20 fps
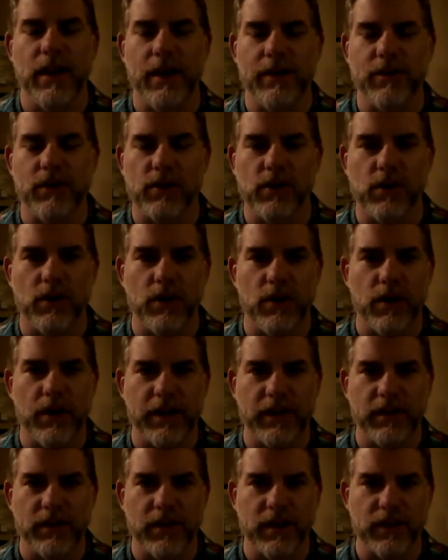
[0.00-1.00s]
and their core
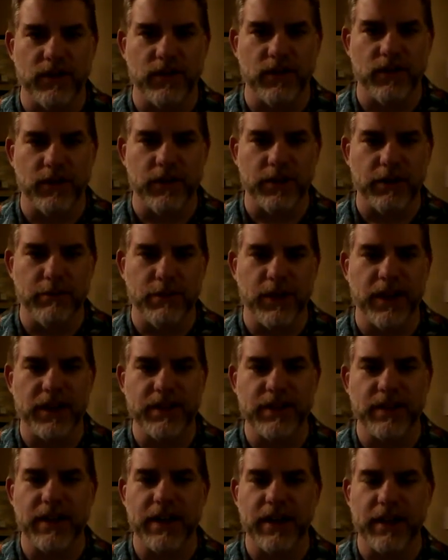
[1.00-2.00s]
audience likes a certain
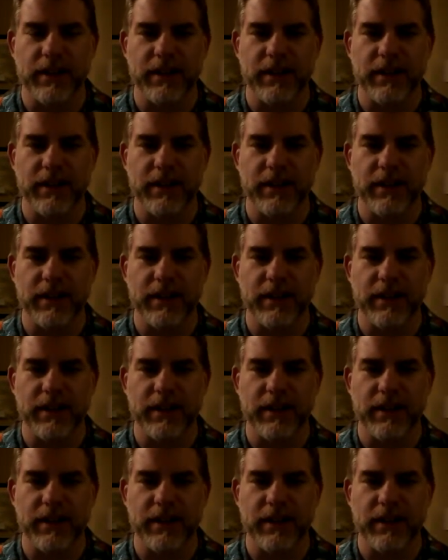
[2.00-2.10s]
complexity,